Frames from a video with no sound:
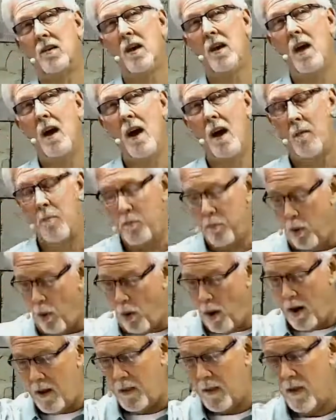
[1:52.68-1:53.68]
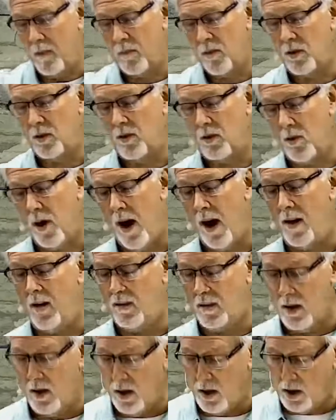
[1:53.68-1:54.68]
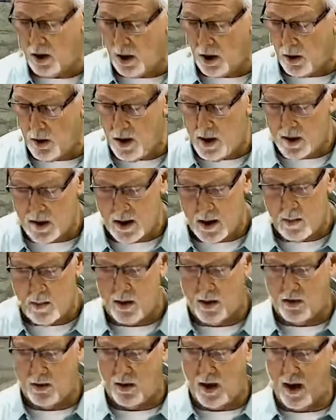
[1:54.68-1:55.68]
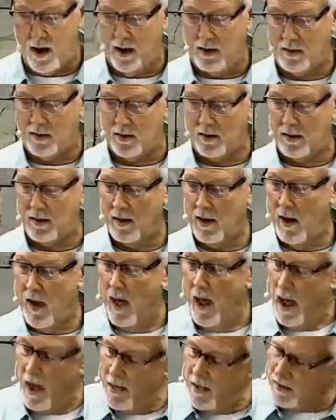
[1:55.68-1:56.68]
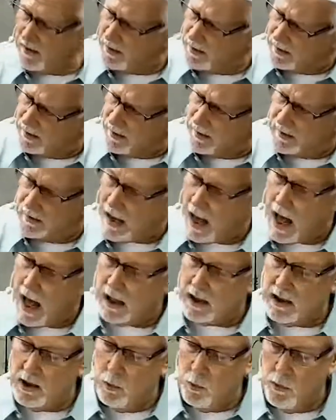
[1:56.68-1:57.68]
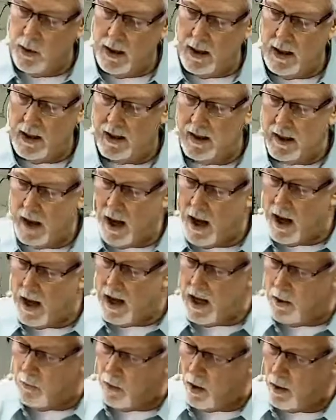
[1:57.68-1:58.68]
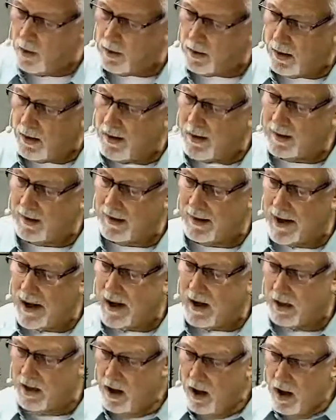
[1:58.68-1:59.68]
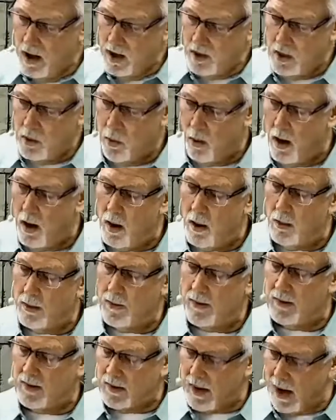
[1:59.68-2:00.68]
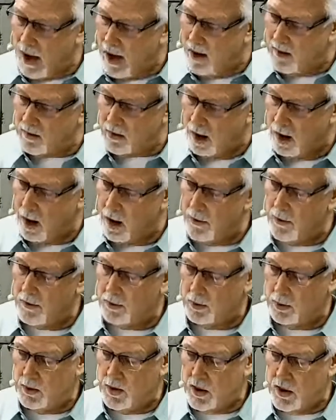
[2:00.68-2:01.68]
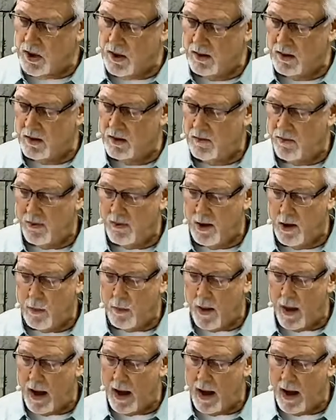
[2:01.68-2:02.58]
and point them to Christ and encourage them in Christ. And this is exactly what he had done. He wrote this letter to all the saints, all the Christians in Philippi,